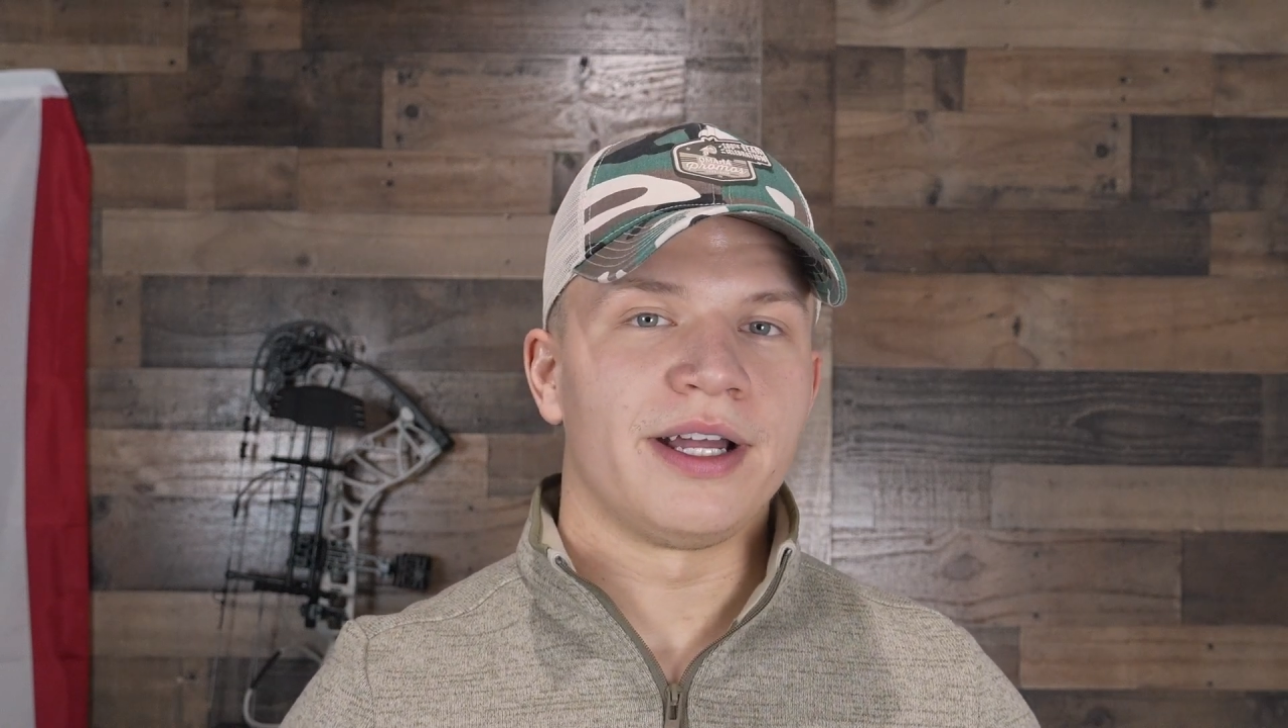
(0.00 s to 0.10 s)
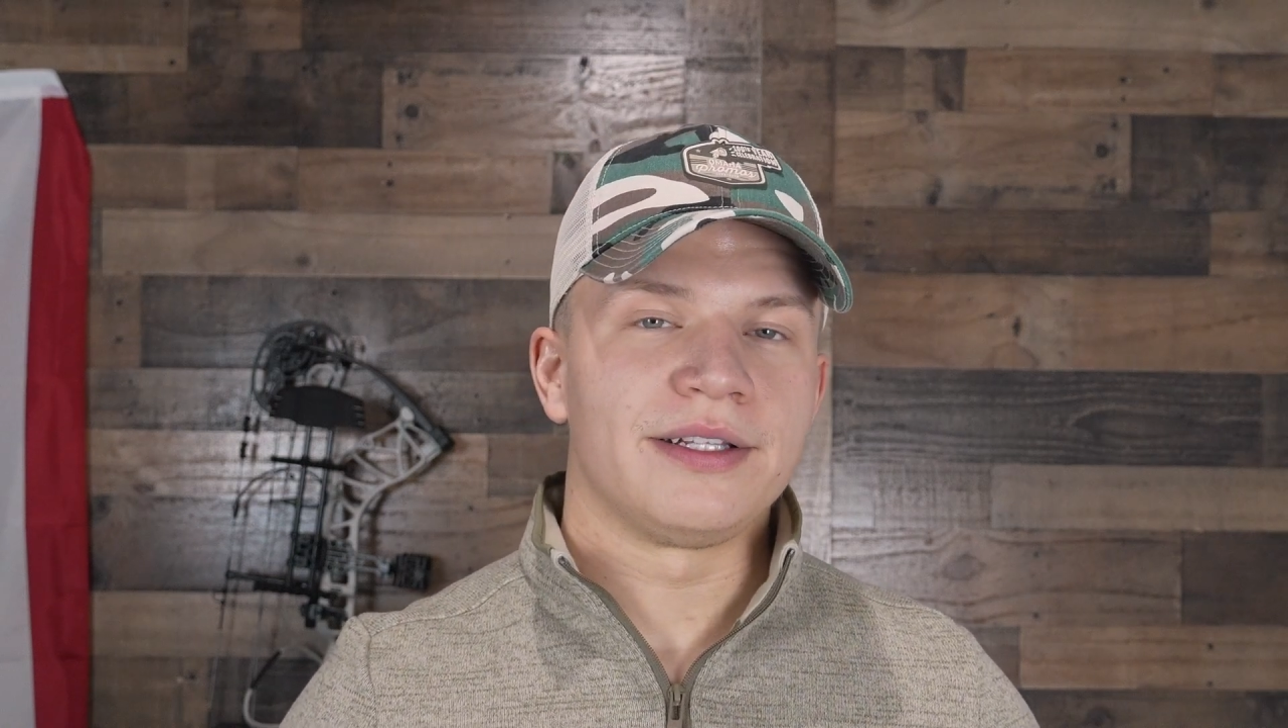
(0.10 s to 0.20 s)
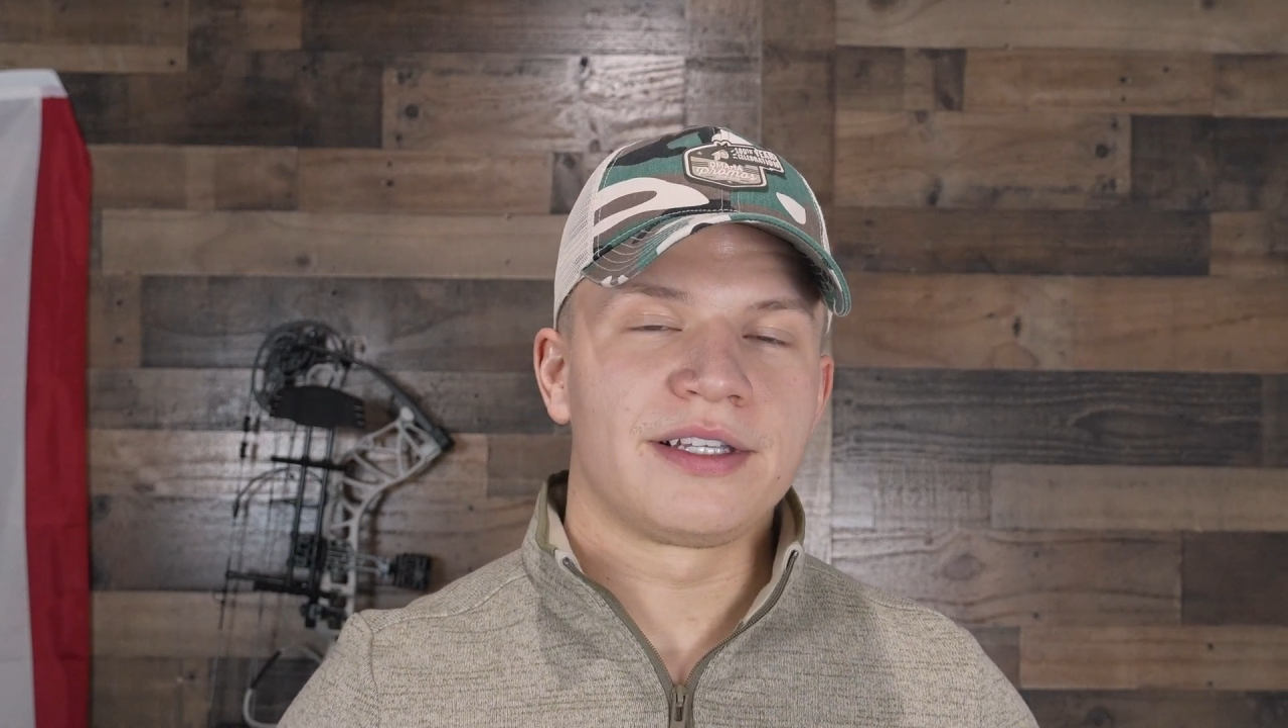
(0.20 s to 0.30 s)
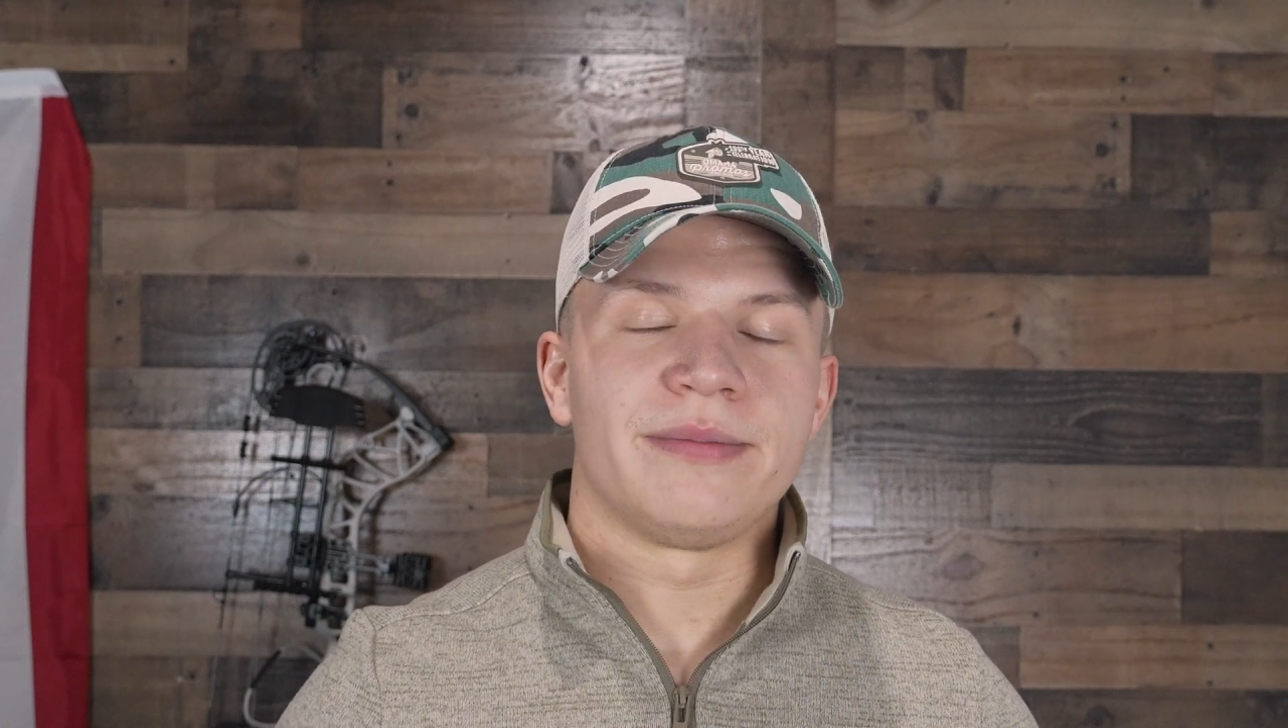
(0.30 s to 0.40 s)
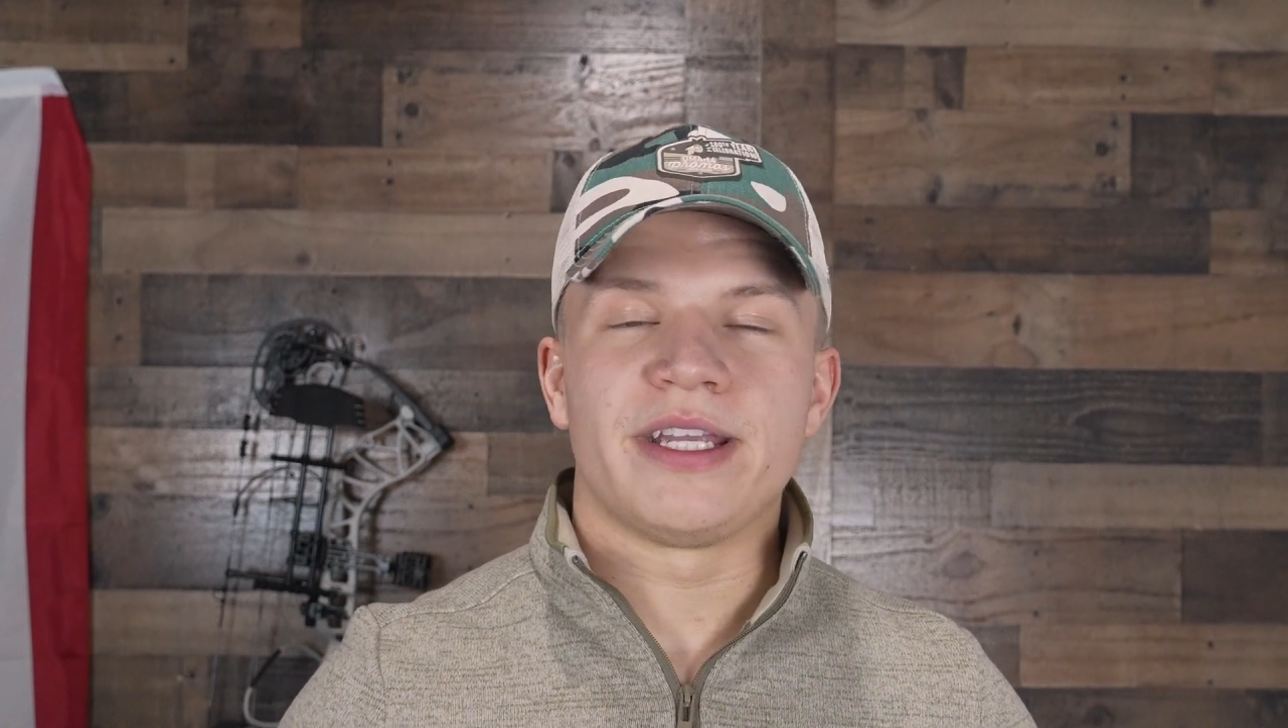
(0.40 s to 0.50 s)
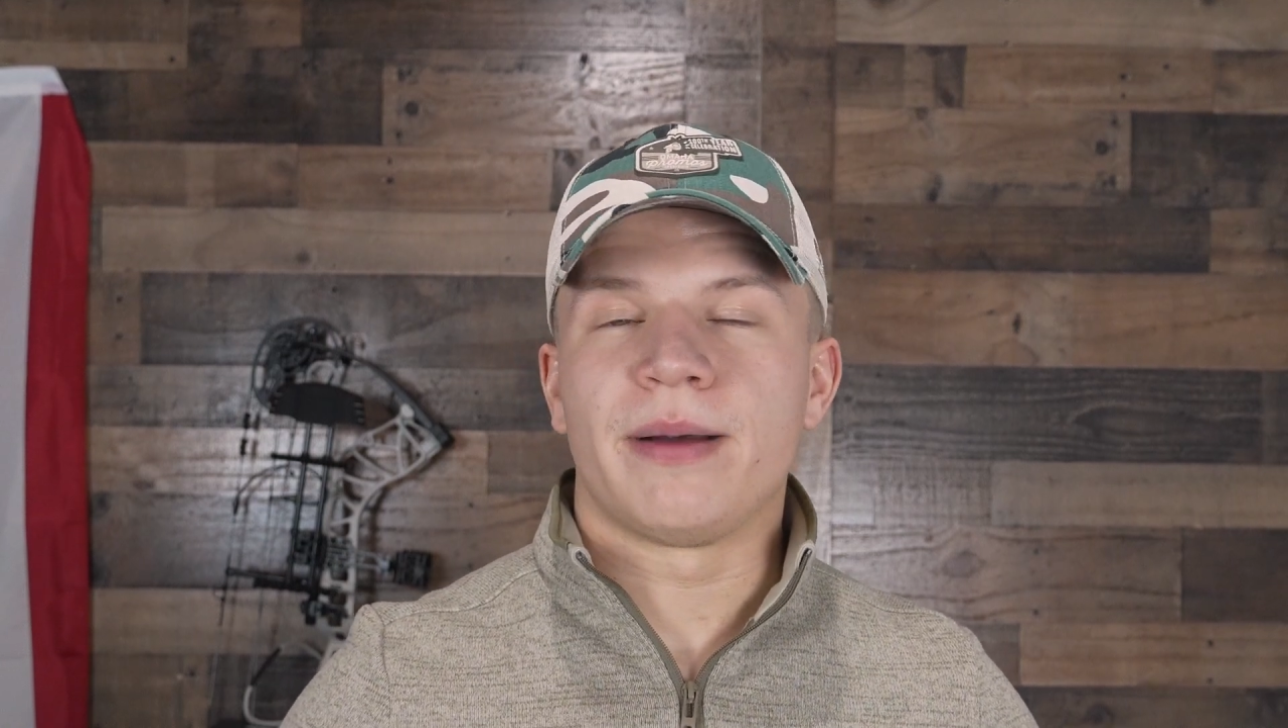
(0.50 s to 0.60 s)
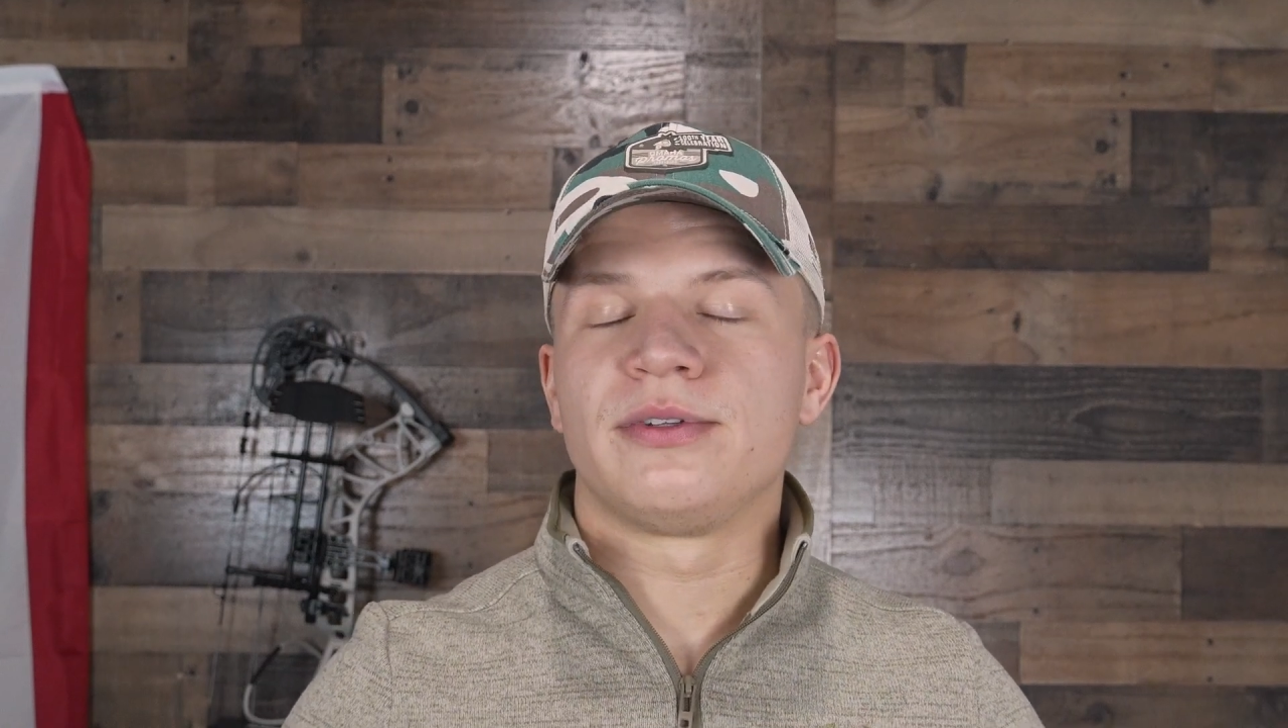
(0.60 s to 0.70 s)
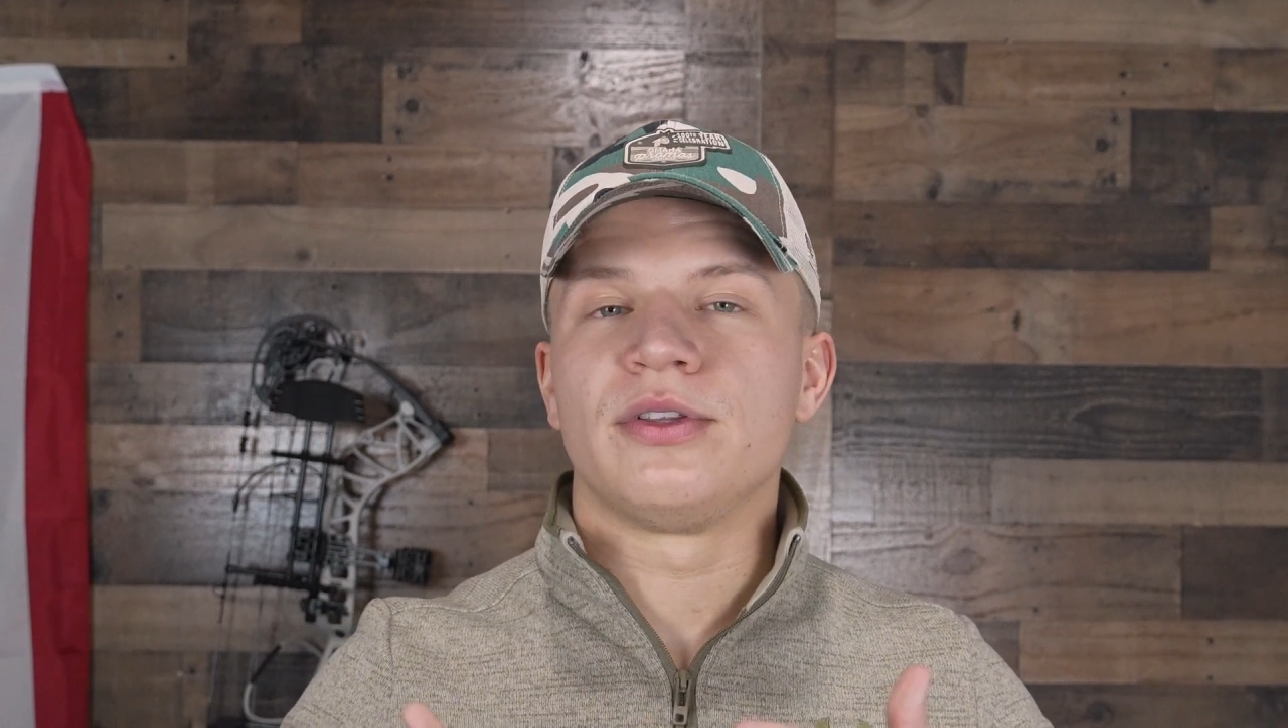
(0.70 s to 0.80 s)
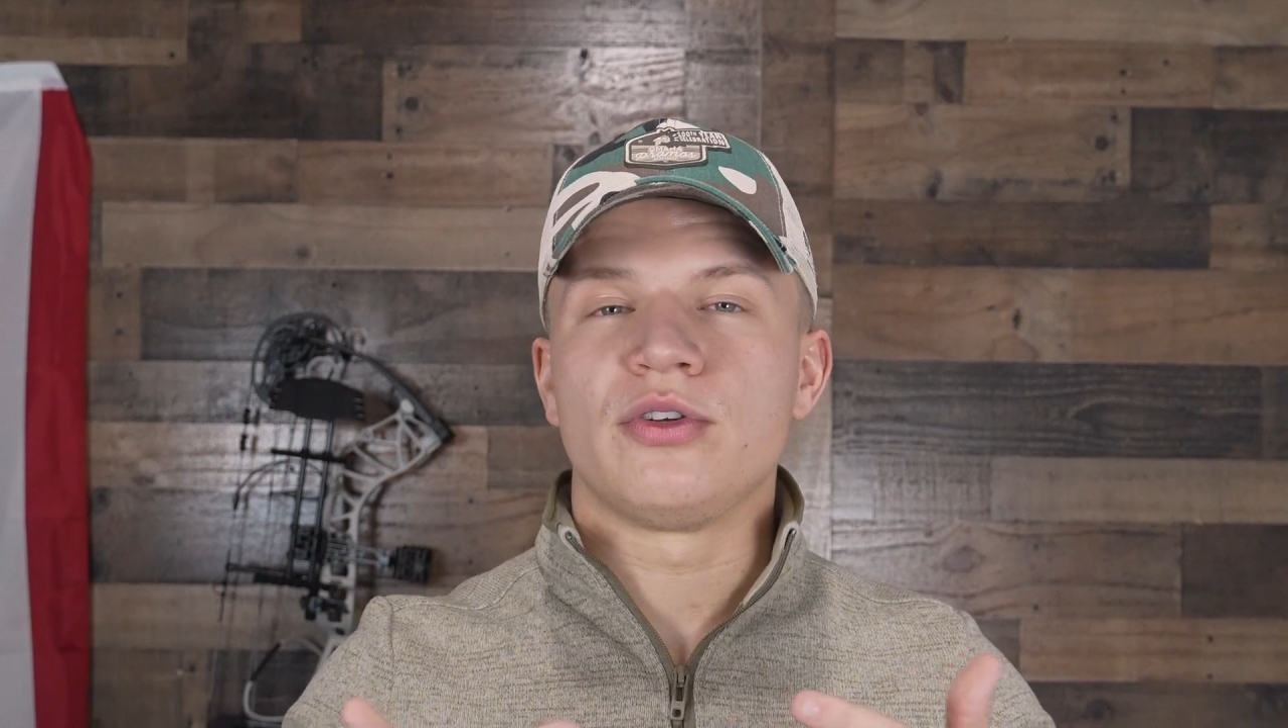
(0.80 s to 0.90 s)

It's going to be up to